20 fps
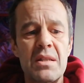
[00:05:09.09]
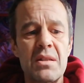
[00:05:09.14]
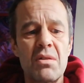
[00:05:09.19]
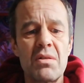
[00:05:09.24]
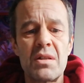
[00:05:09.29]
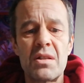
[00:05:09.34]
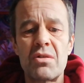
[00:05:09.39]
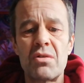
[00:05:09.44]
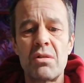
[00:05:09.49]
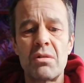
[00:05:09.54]

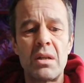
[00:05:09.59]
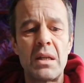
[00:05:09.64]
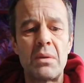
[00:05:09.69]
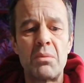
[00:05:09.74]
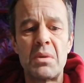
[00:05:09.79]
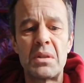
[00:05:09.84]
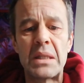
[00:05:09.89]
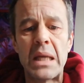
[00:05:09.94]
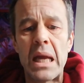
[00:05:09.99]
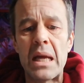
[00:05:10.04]
size struggling
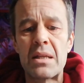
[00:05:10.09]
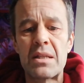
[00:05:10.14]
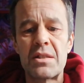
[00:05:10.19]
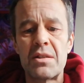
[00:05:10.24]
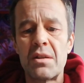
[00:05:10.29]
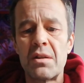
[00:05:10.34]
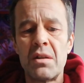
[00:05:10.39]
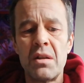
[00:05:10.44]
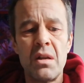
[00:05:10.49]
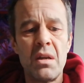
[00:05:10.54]
with
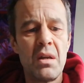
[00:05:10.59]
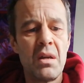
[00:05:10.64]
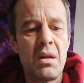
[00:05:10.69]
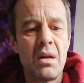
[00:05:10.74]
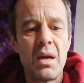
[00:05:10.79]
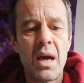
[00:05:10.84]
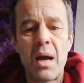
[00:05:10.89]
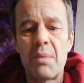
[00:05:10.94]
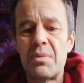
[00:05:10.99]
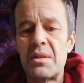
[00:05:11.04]
cancer,
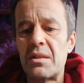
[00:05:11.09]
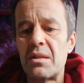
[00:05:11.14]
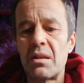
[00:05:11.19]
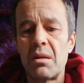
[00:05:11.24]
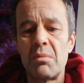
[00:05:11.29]
happy to